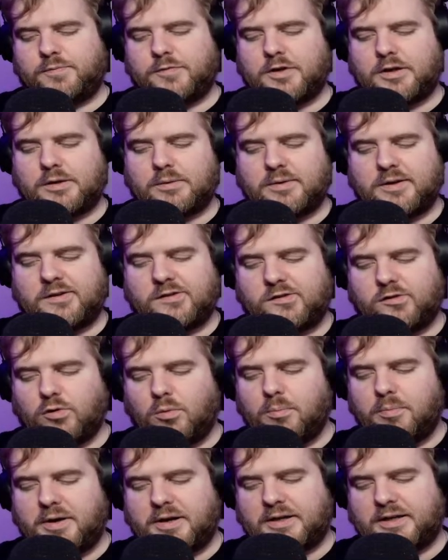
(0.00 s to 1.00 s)
Otherwise, you
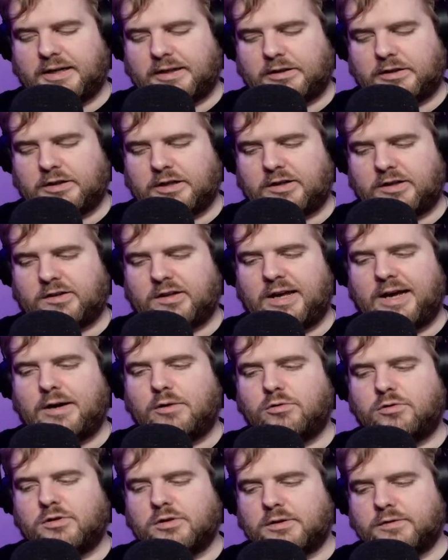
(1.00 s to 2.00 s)
may get kicked
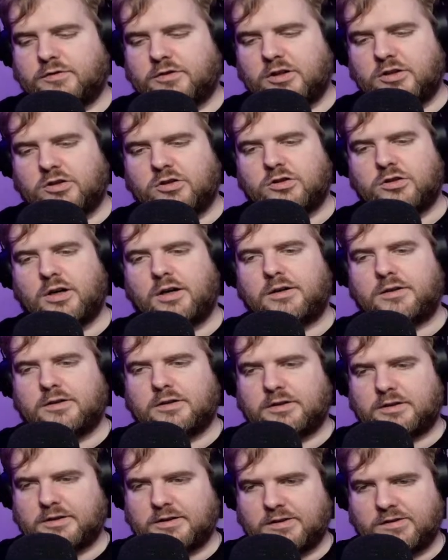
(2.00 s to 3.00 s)
out of the
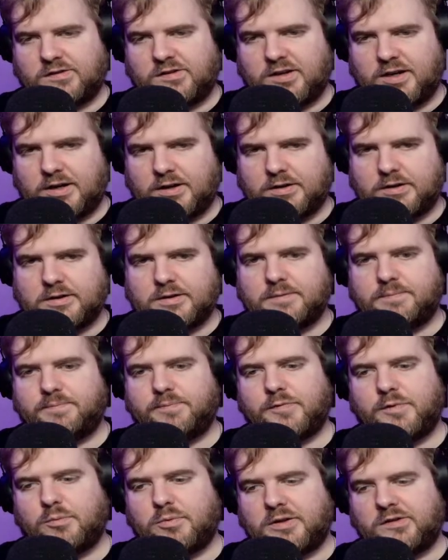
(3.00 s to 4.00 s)
Docker container
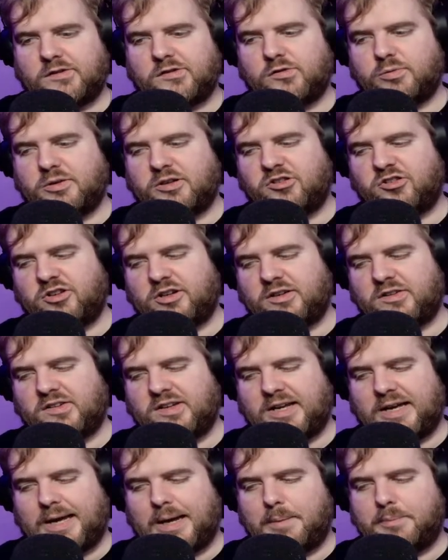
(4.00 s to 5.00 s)
when switching
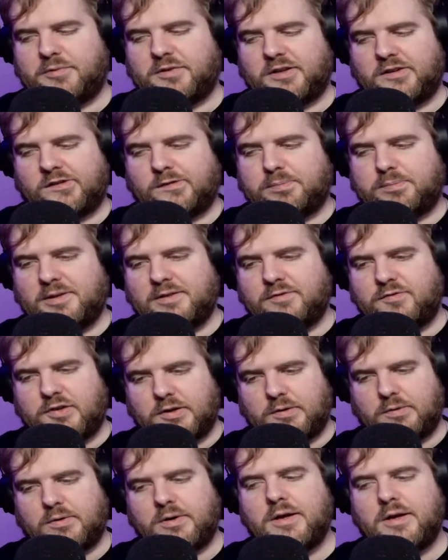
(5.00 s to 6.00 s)
tabs in split
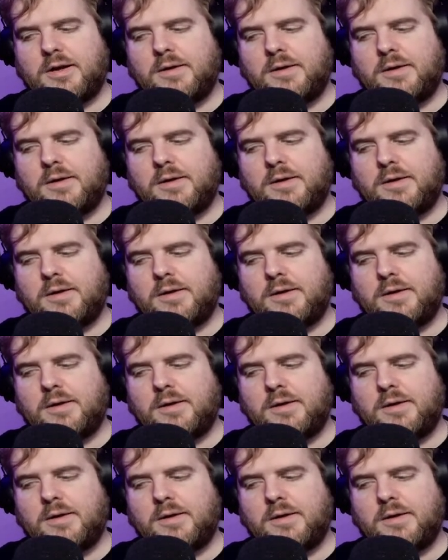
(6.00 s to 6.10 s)
view.